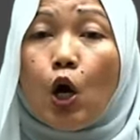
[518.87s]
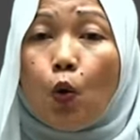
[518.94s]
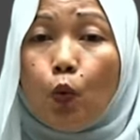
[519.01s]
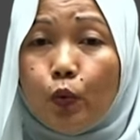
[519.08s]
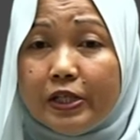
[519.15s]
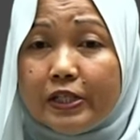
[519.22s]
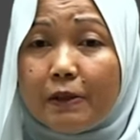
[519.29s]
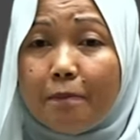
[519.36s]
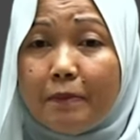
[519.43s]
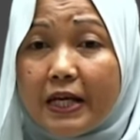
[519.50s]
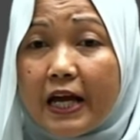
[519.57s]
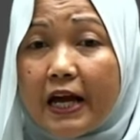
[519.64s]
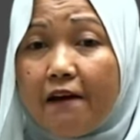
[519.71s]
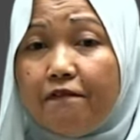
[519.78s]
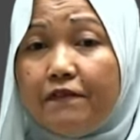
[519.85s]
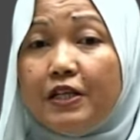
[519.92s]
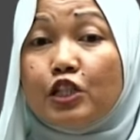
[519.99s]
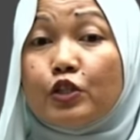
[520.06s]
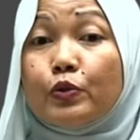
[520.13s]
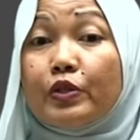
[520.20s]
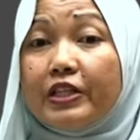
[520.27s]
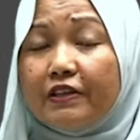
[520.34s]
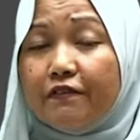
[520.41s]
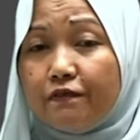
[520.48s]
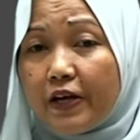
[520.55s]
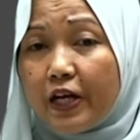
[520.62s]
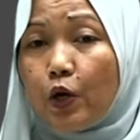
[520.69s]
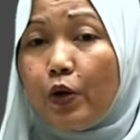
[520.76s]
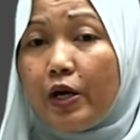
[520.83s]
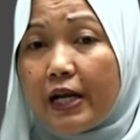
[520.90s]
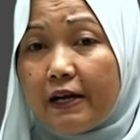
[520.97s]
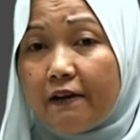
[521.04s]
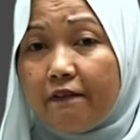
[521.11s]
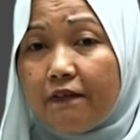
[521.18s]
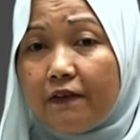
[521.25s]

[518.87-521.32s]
which may have a good effect on life.